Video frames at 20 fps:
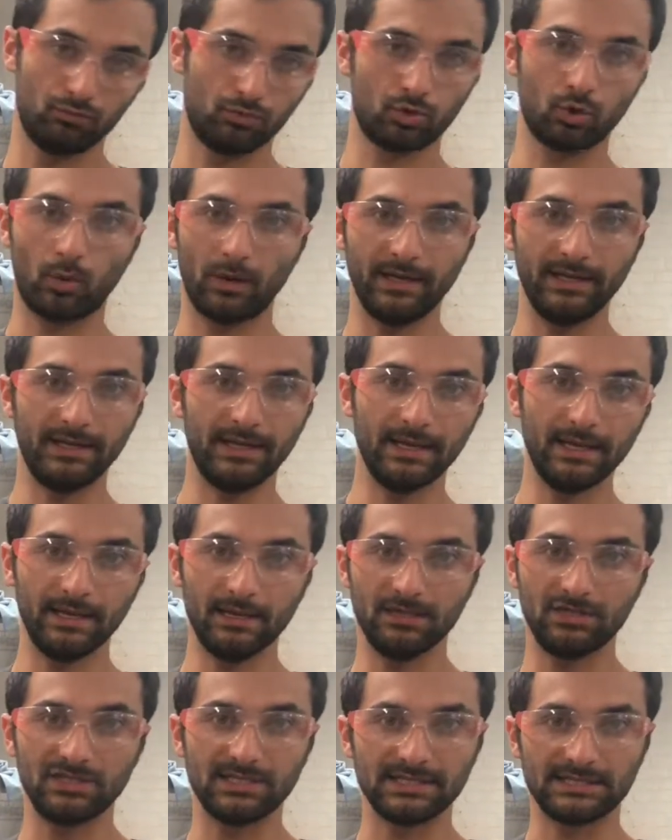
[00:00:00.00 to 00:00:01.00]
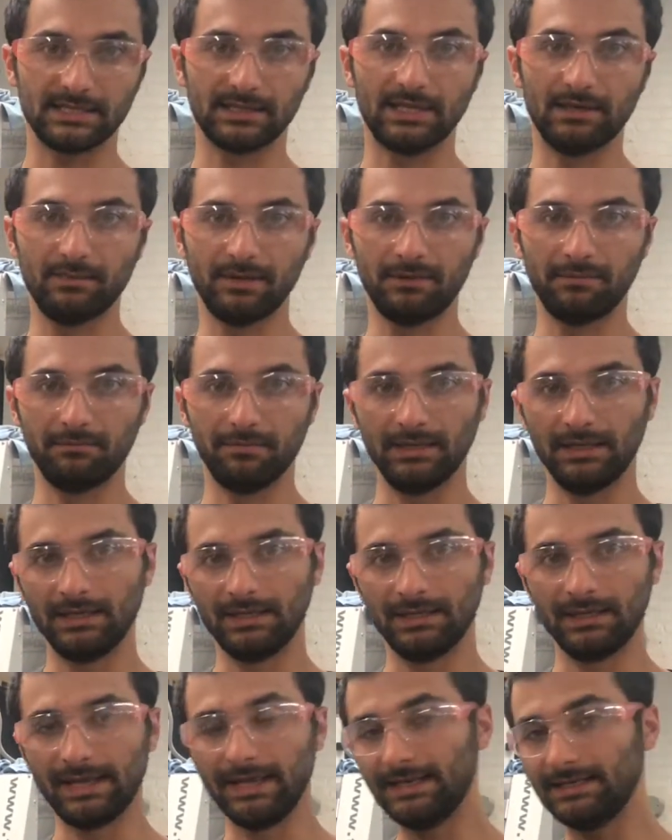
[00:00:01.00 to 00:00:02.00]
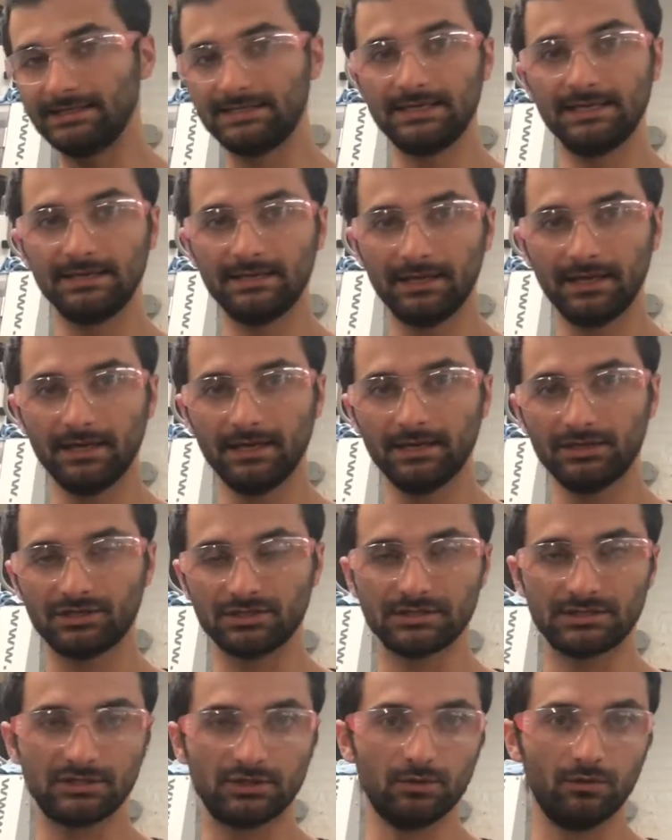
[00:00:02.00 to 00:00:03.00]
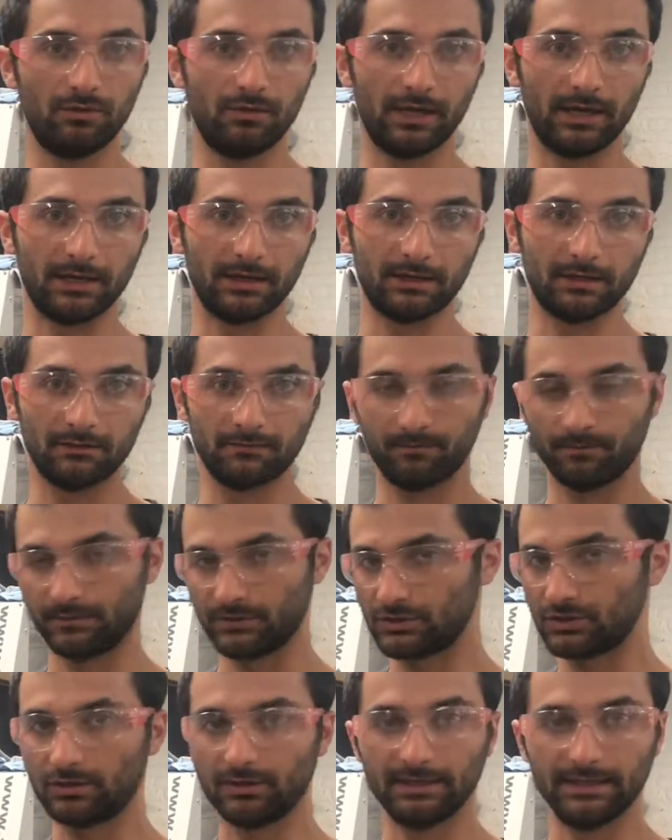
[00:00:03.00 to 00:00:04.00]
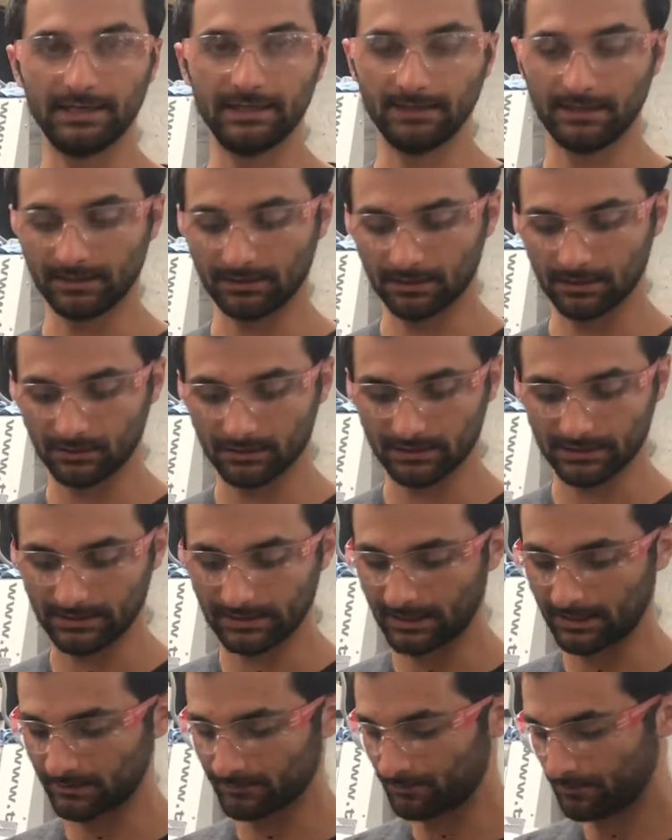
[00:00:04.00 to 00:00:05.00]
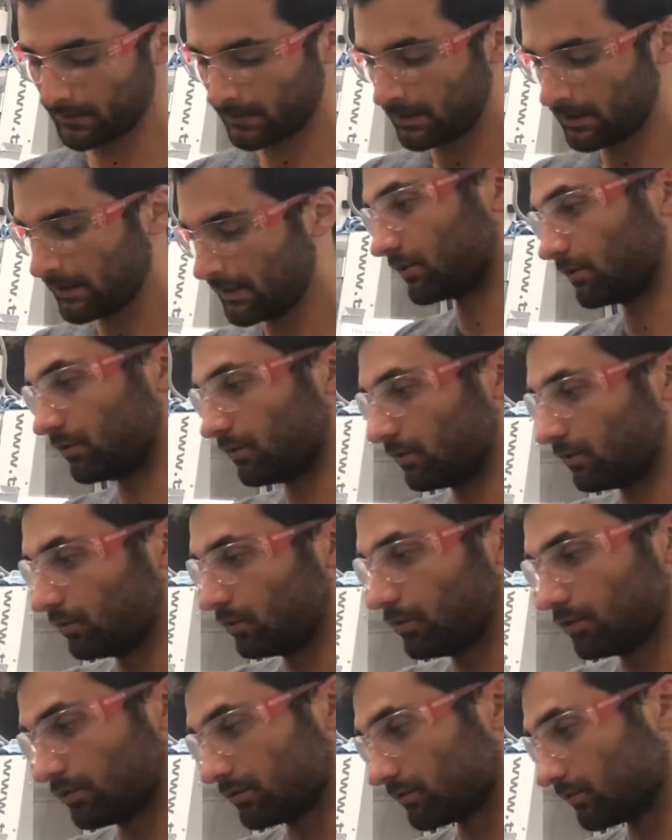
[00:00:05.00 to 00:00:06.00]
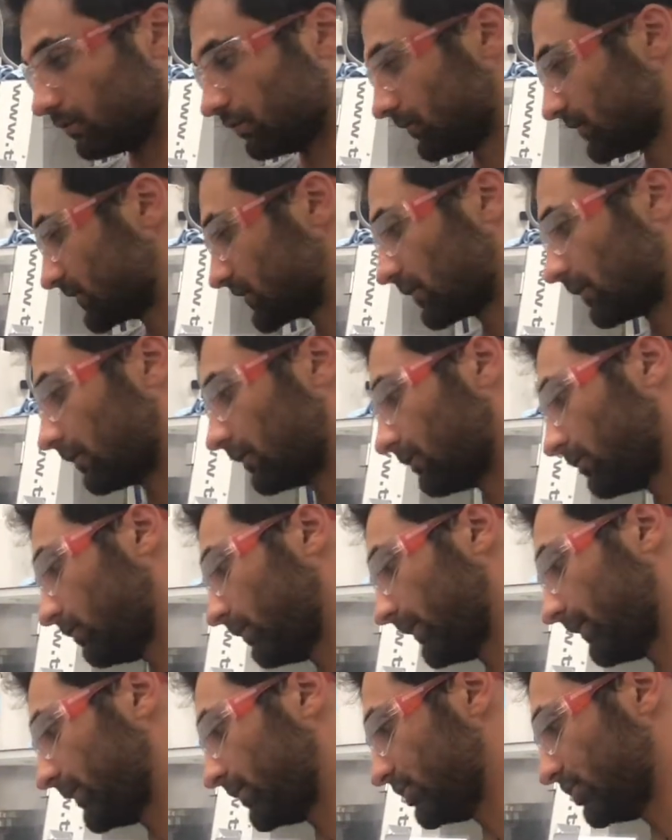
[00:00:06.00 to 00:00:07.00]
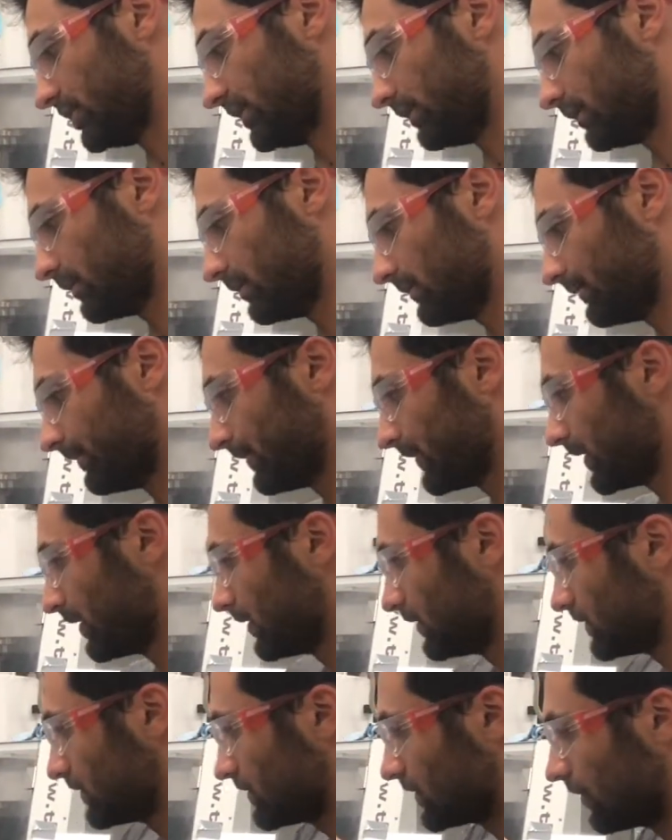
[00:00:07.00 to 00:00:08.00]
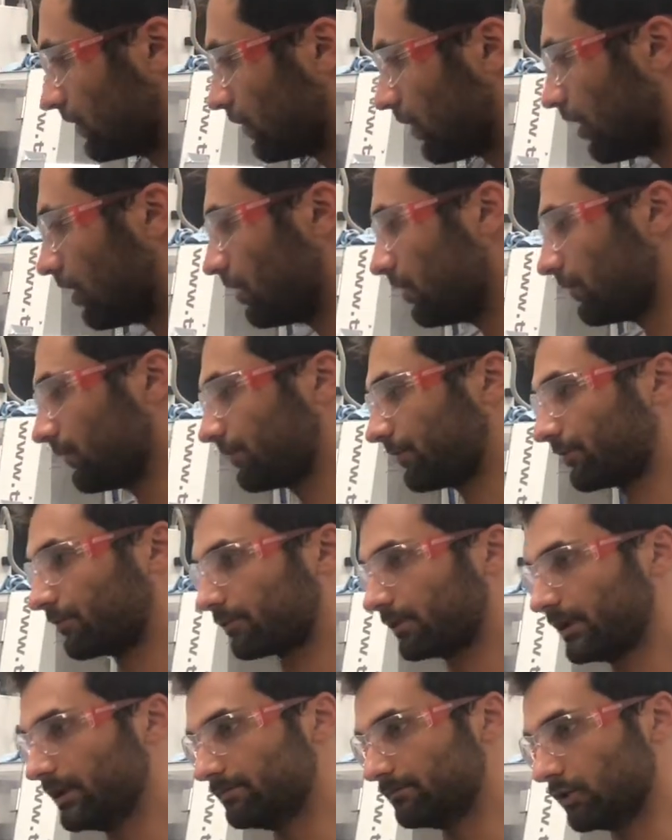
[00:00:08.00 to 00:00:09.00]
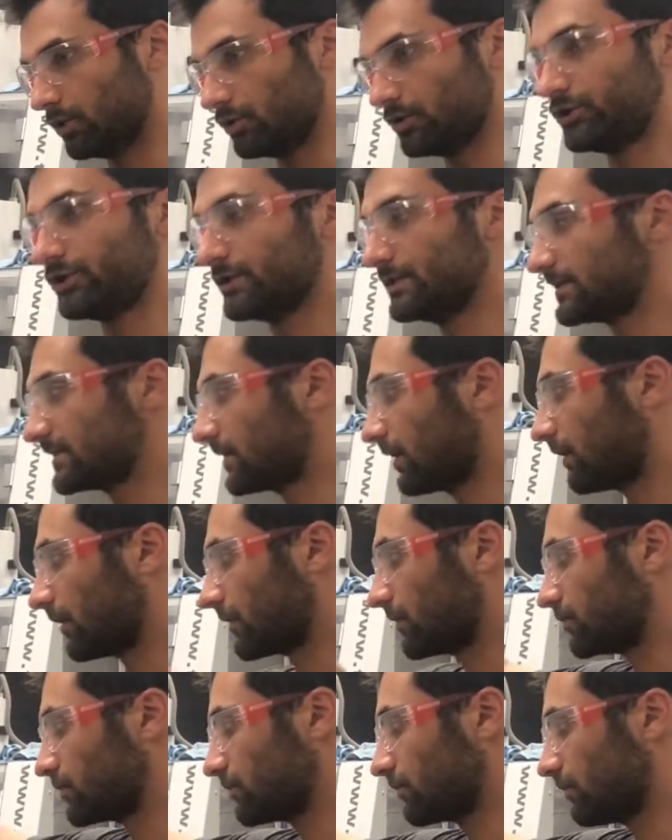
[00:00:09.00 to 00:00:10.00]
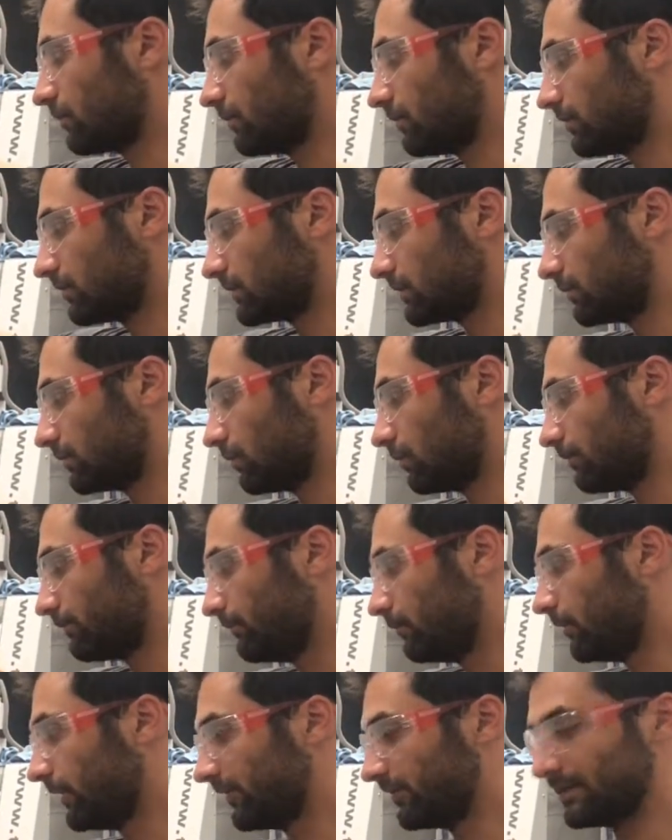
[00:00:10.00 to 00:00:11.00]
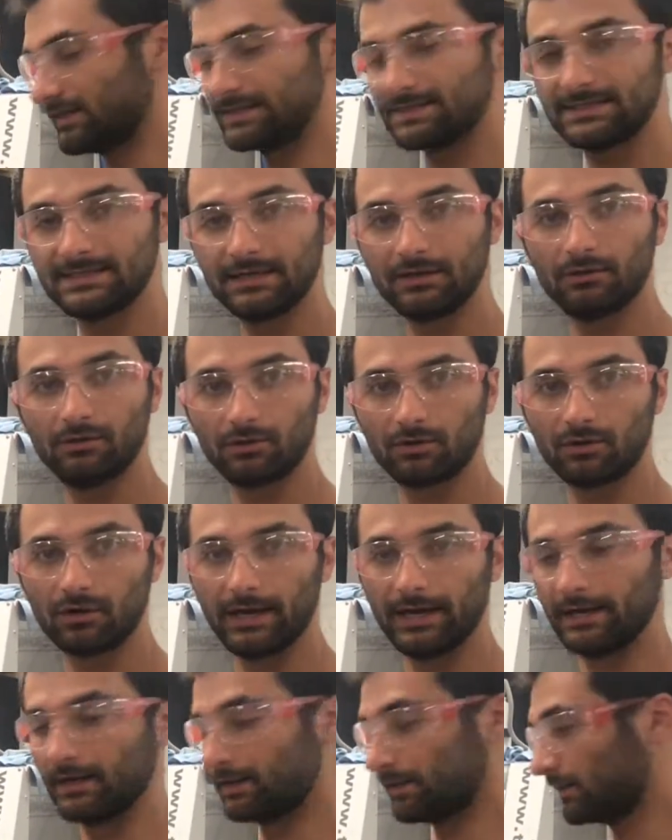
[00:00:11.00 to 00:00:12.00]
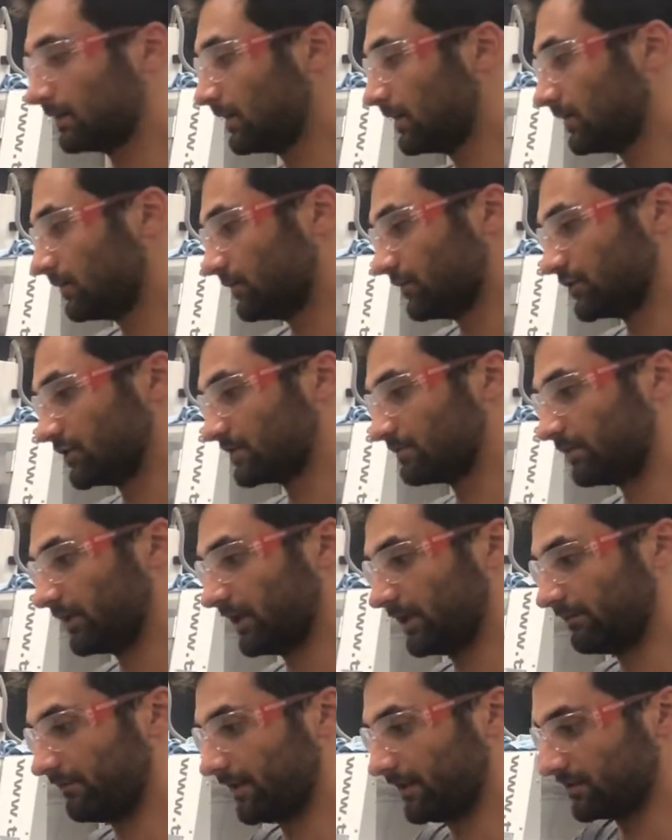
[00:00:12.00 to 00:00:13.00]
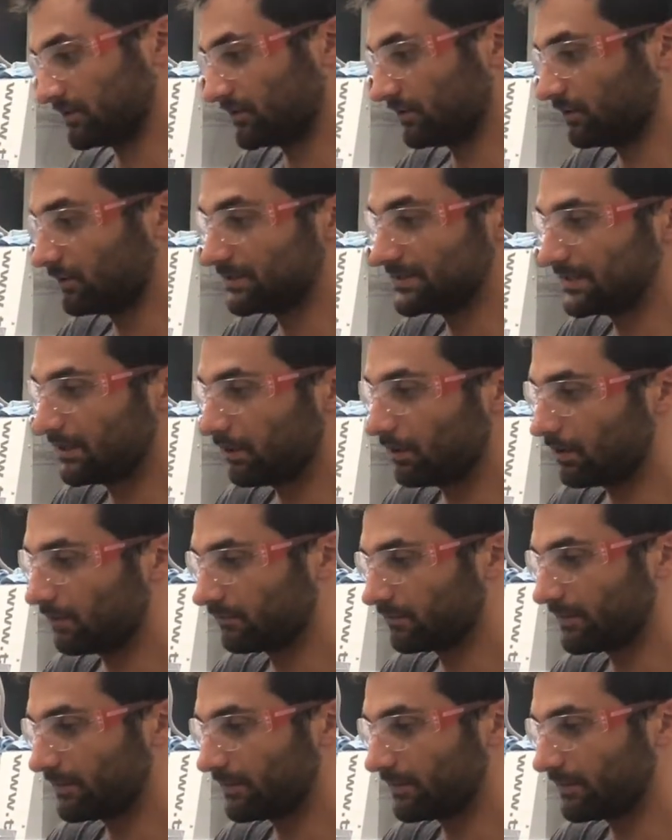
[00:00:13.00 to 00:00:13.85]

20 gauge is the limit, meaning 18 gauge is too thick. Certainly anything lower than that. So we'll start with the shear. So all 3 motions are controlled with this single crank, which is pretty convenient. So you can see all of